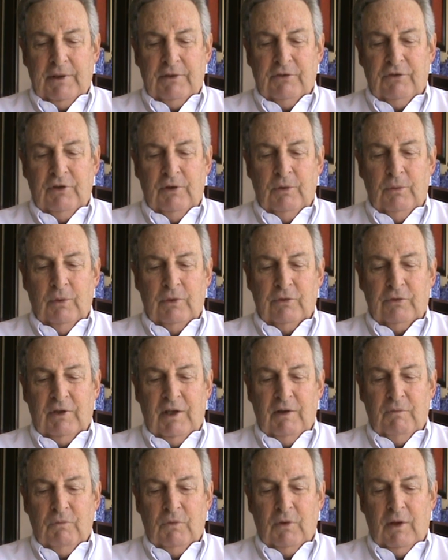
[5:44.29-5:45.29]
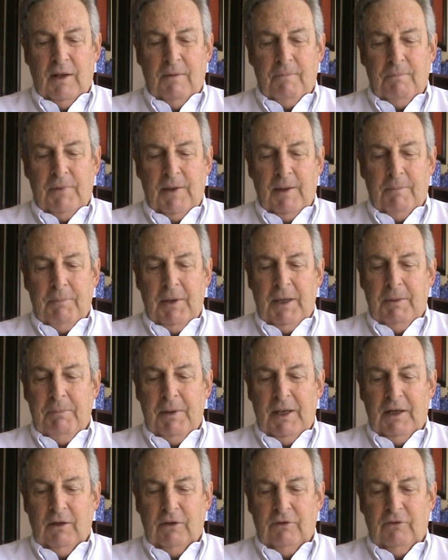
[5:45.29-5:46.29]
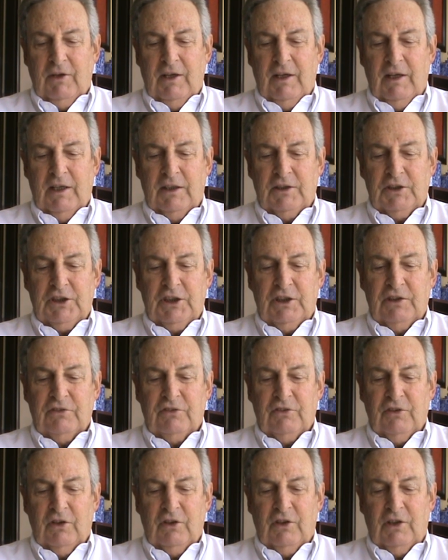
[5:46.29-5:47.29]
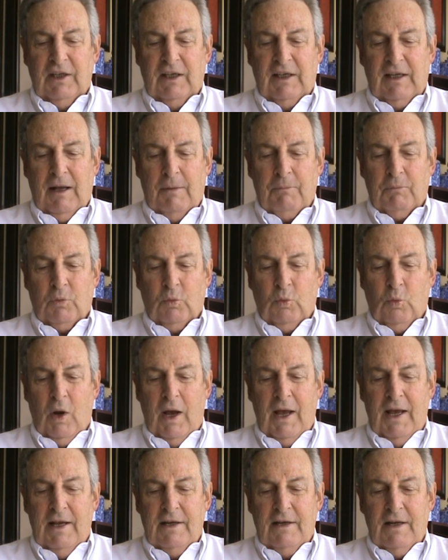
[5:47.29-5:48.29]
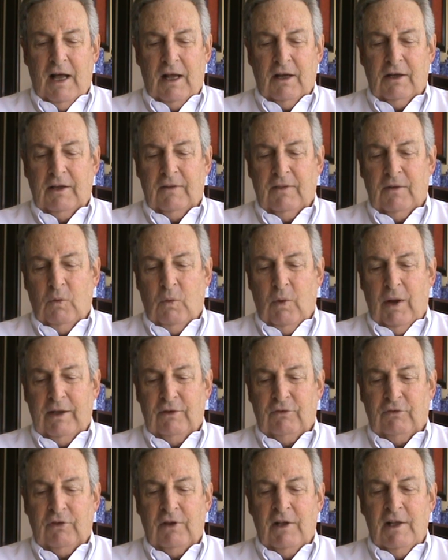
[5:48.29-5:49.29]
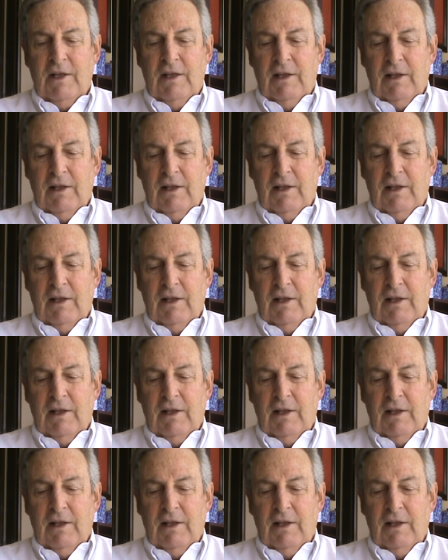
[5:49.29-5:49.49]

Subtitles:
She was given a big penalty, and she's certainly come way down in the weights,